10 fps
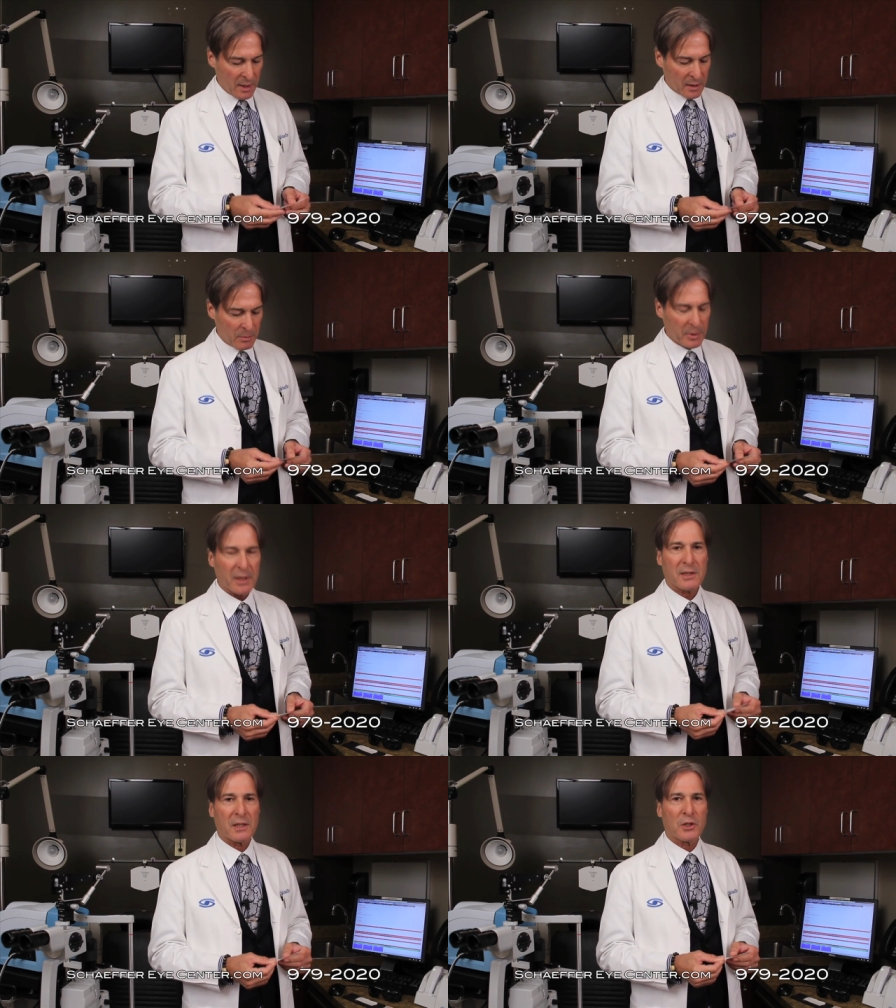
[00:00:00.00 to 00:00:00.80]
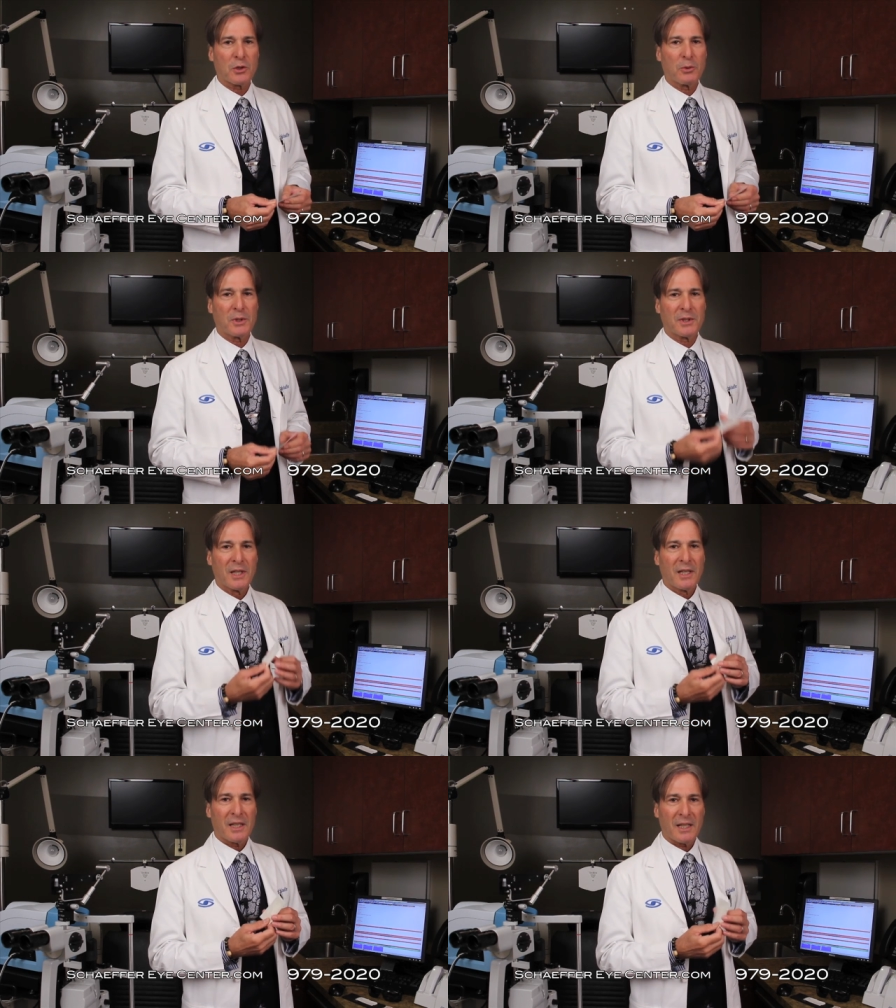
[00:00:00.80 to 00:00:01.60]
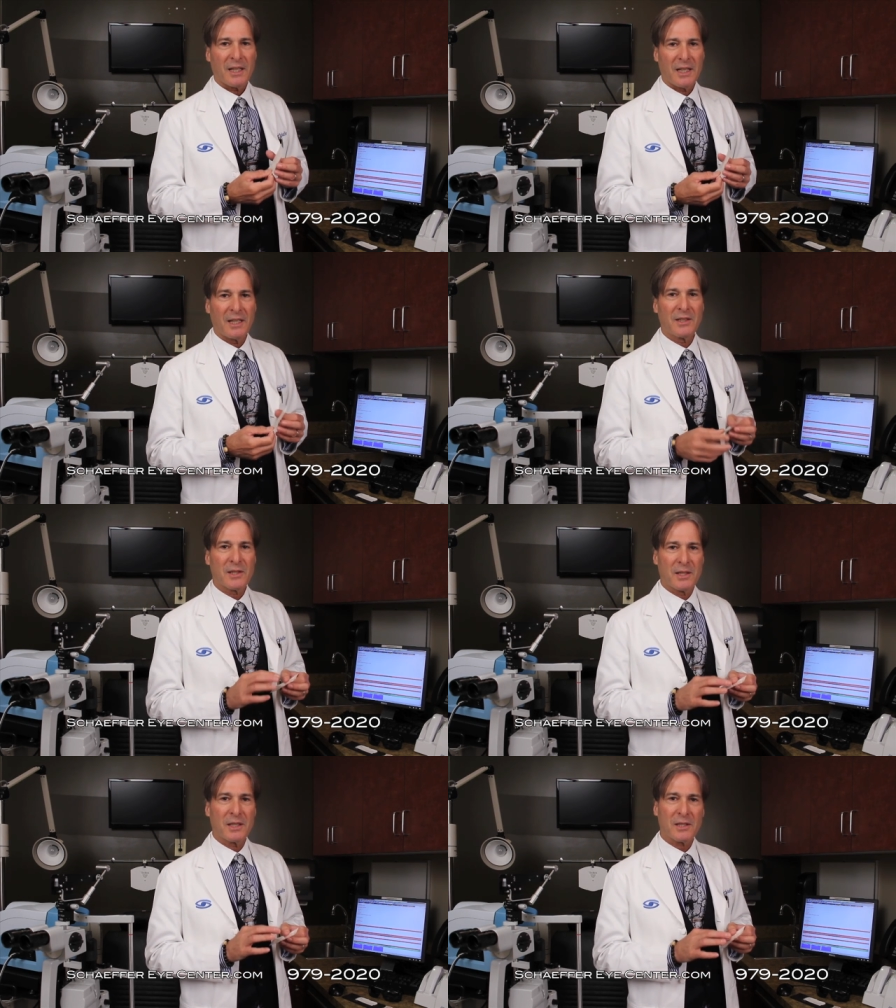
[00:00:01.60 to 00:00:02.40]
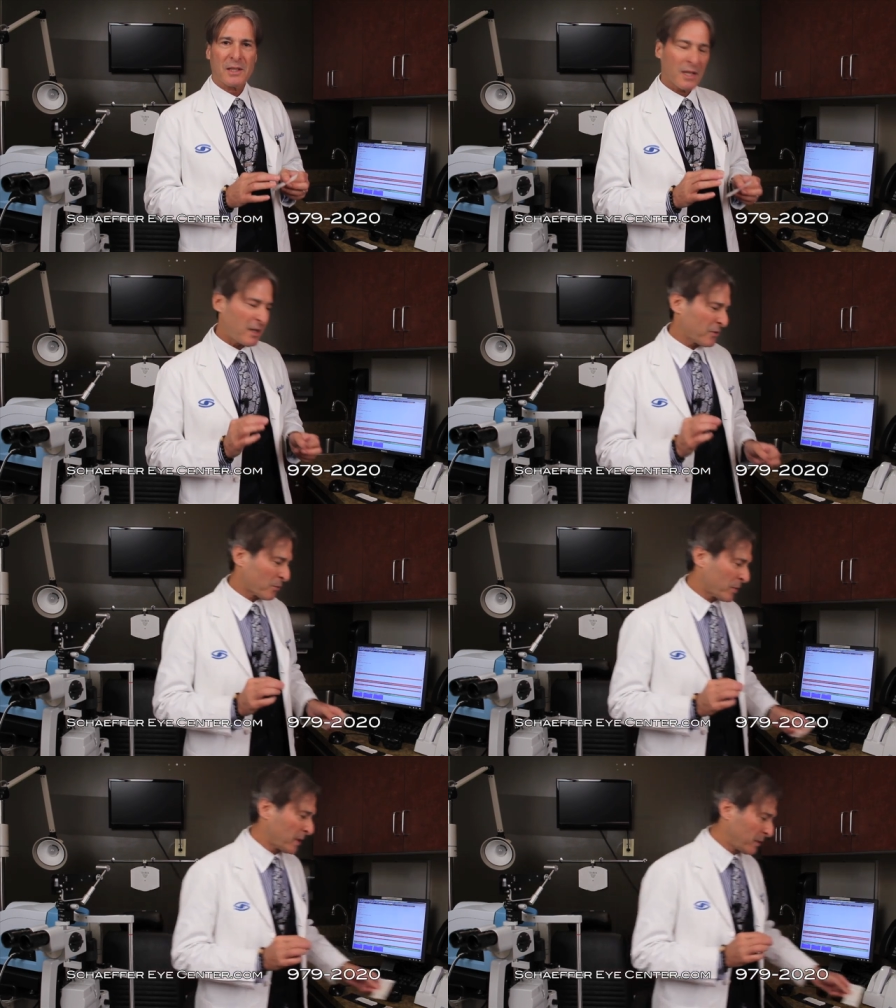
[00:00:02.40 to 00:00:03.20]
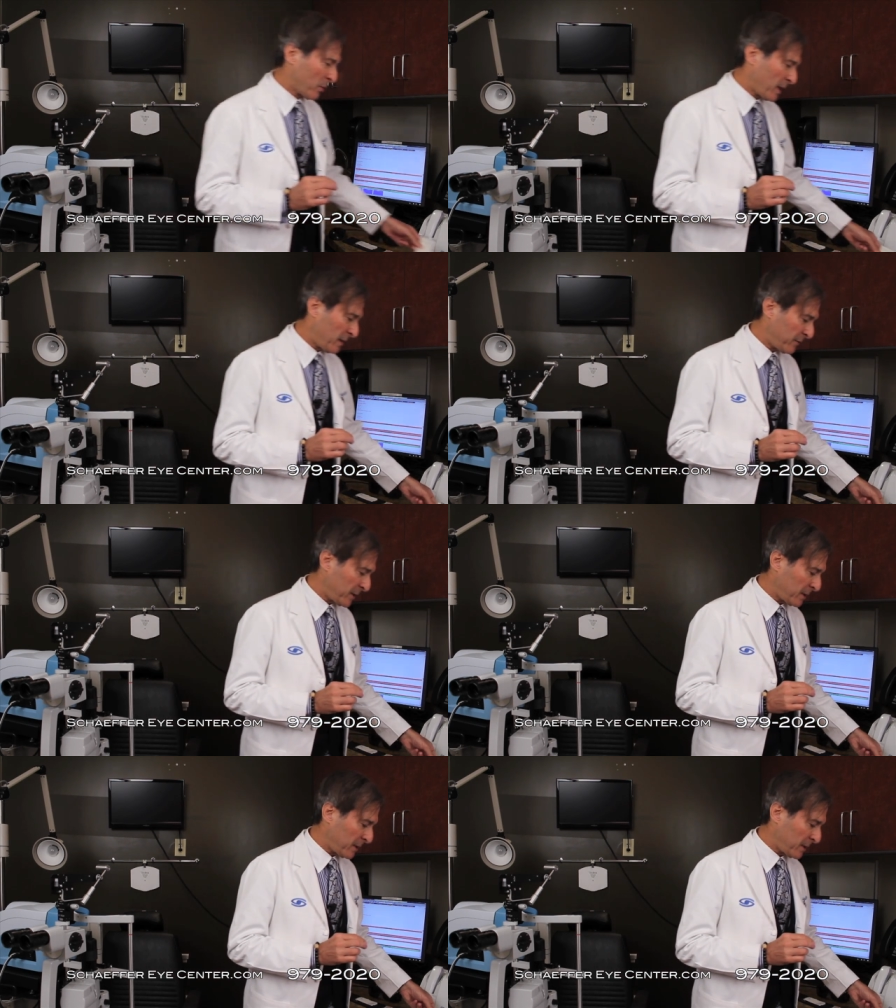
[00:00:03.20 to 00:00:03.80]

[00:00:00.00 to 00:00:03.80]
The biggest issue is is this test really relevant?